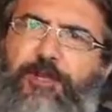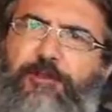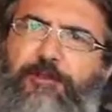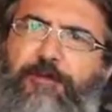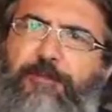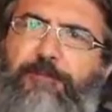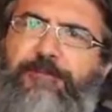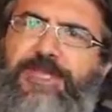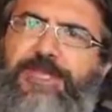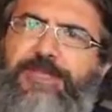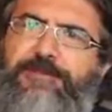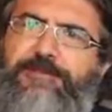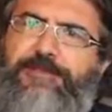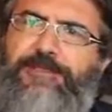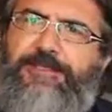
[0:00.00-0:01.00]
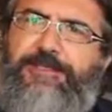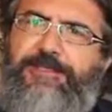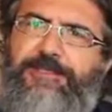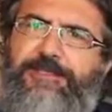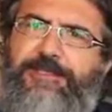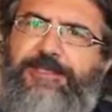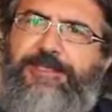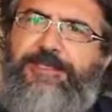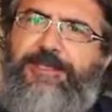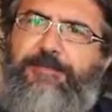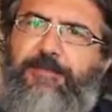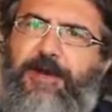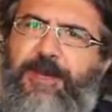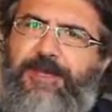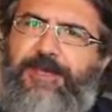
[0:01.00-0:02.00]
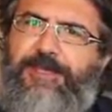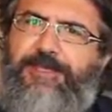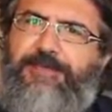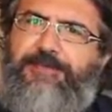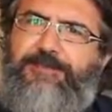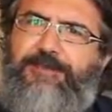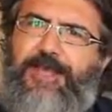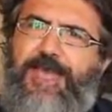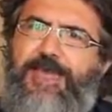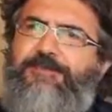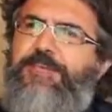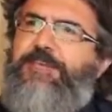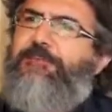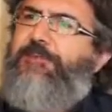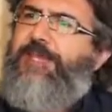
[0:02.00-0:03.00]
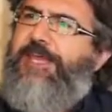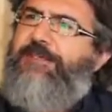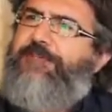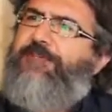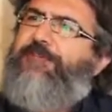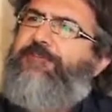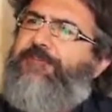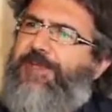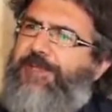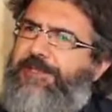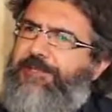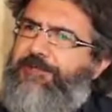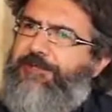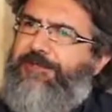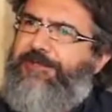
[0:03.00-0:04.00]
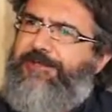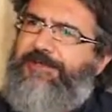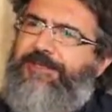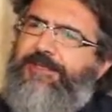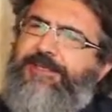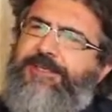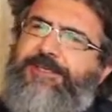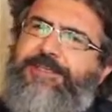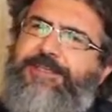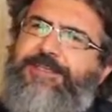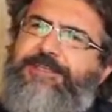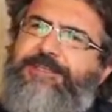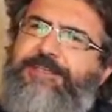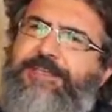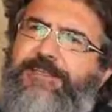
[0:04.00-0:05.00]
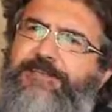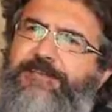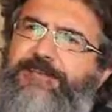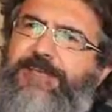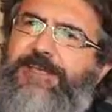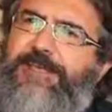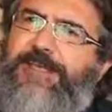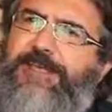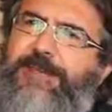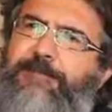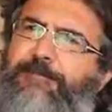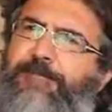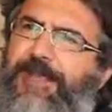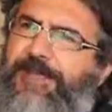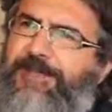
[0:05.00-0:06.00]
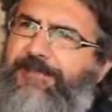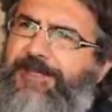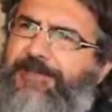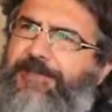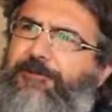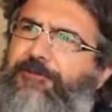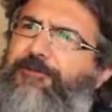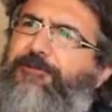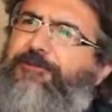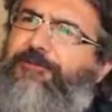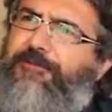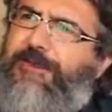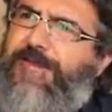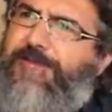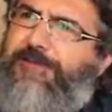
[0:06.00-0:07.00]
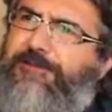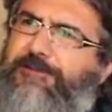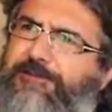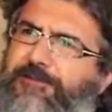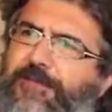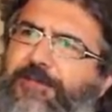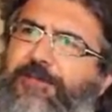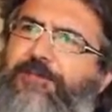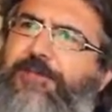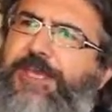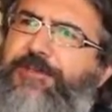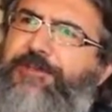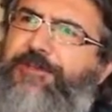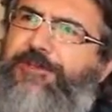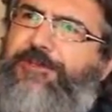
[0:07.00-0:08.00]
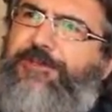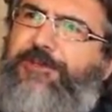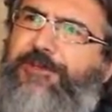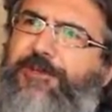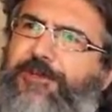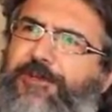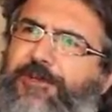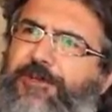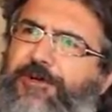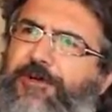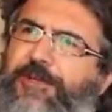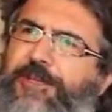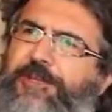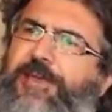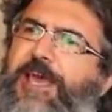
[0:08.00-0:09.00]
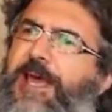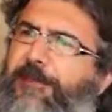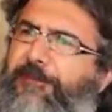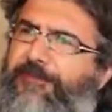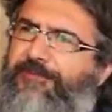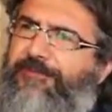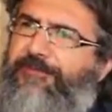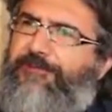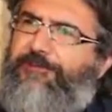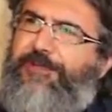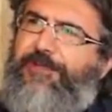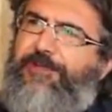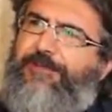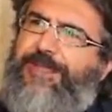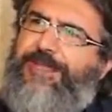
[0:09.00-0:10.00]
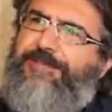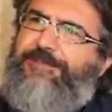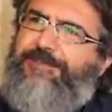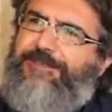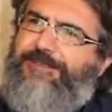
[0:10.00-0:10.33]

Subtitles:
compete in a market, having created a tradition, is it an impediment, a constraint to innovation, or it helps to innovate?